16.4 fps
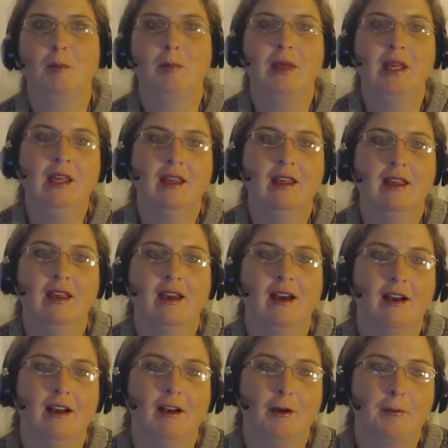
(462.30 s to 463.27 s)
For
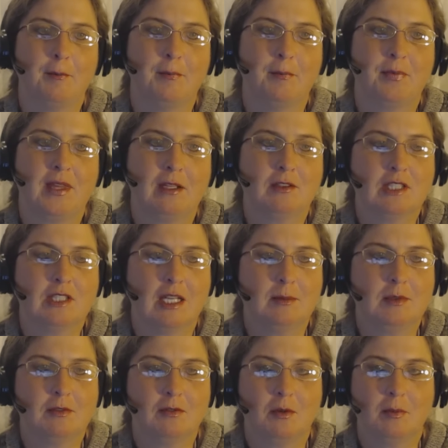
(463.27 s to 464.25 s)
me, those
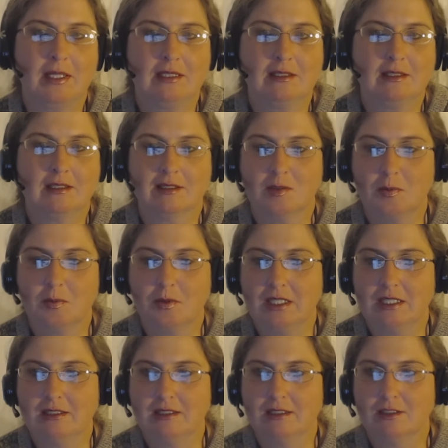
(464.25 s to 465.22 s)
types of romantic
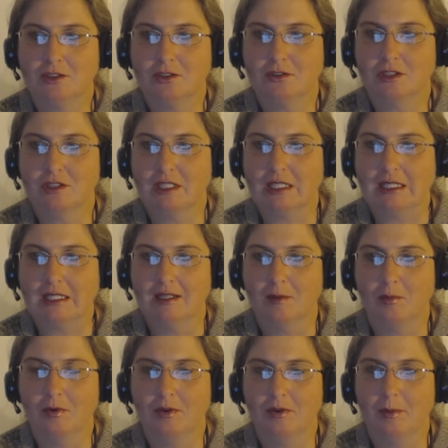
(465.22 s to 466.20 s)
experiences usually
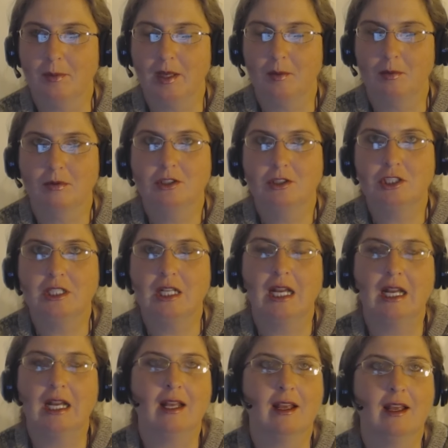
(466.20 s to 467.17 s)
end up with me
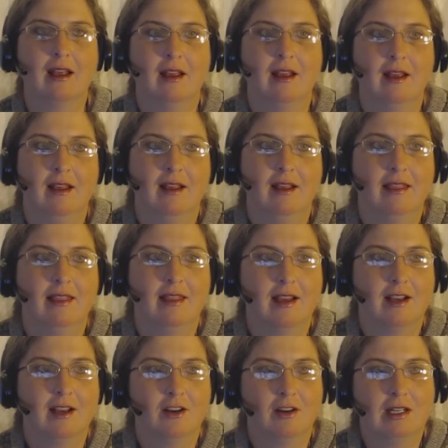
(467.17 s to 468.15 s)
appreciating
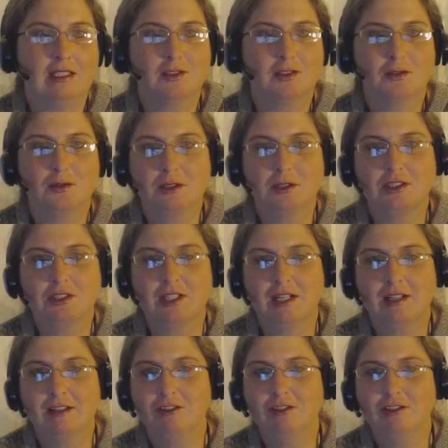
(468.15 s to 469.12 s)
that great
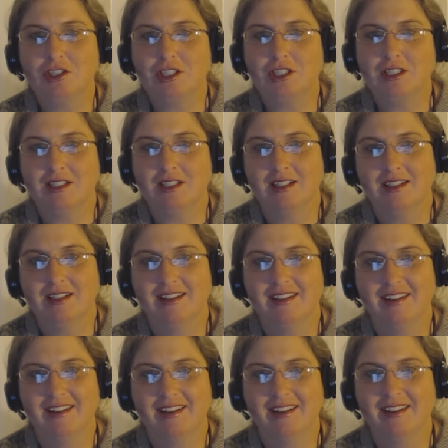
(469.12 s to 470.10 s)
source energy
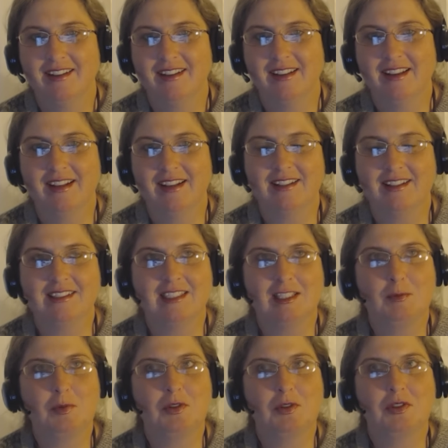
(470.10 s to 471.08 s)
at a
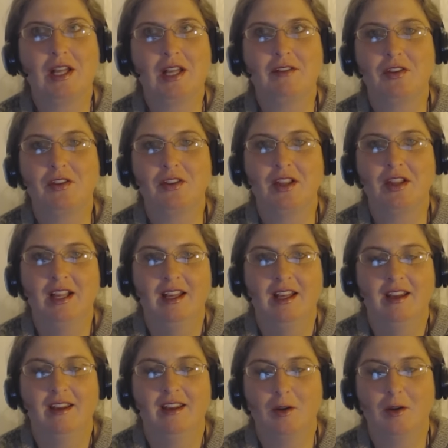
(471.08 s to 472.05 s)
deeper level,